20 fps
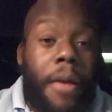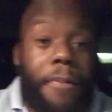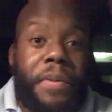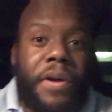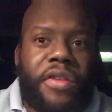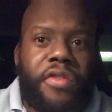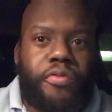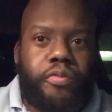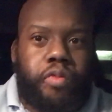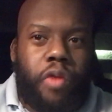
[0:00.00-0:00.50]

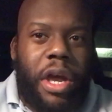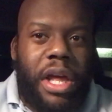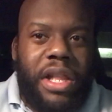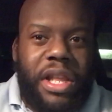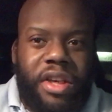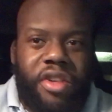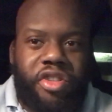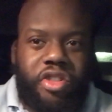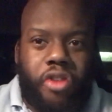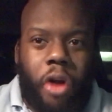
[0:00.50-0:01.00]
But
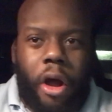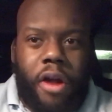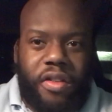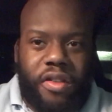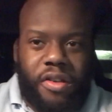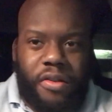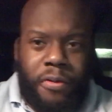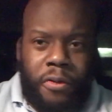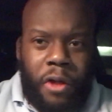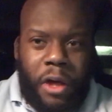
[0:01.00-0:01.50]
really start
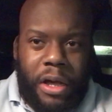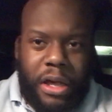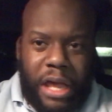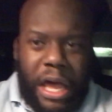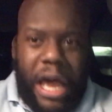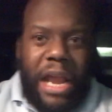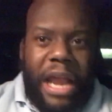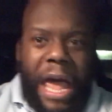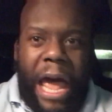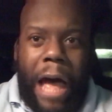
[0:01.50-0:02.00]
to look
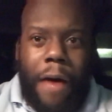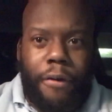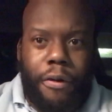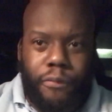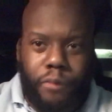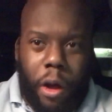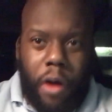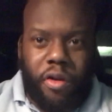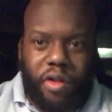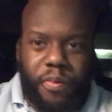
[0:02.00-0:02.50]
at Howie
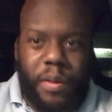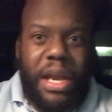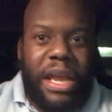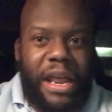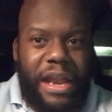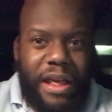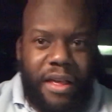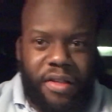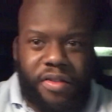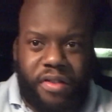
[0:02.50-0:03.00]
Roseman and
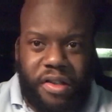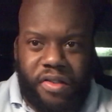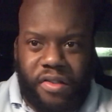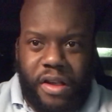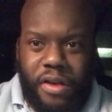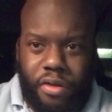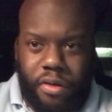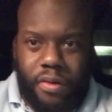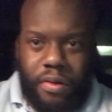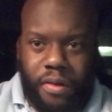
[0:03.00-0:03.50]
his
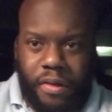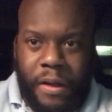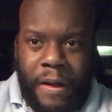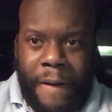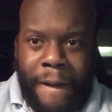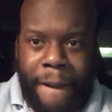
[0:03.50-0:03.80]
decisions.